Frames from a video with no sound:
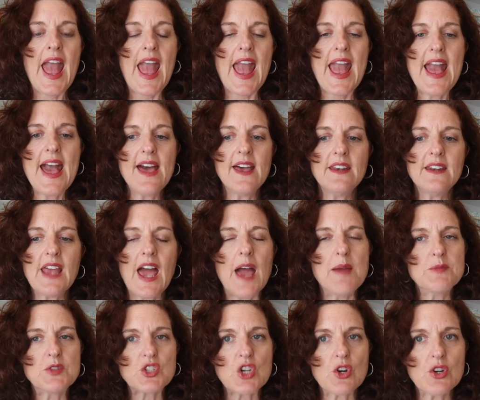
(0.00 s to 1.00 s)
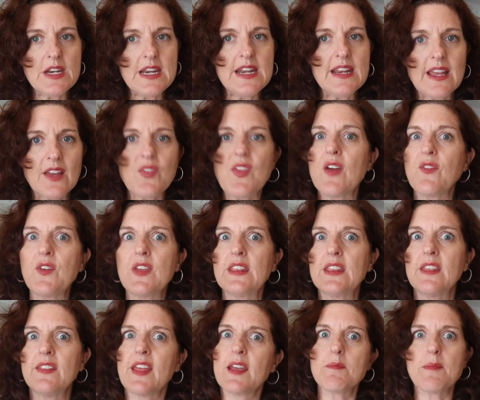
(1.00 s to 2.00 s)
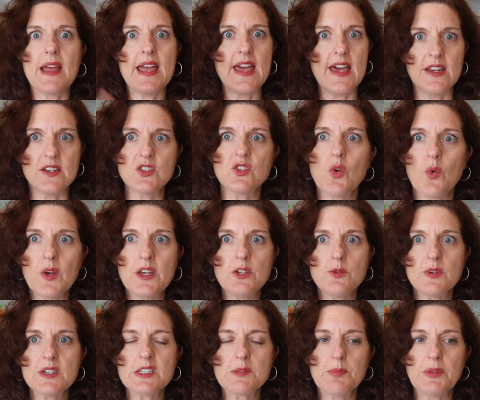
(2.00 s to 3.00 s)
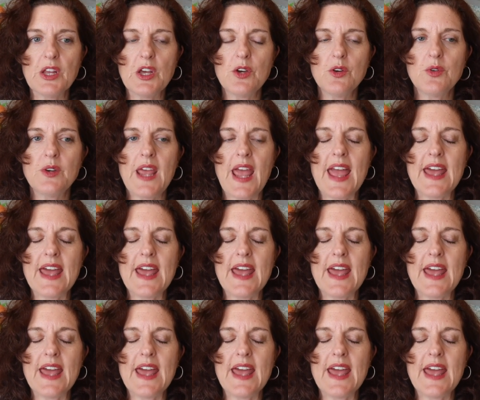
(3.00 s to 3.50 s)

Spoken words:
And I'm starting to get that feeling like my head is going to explode.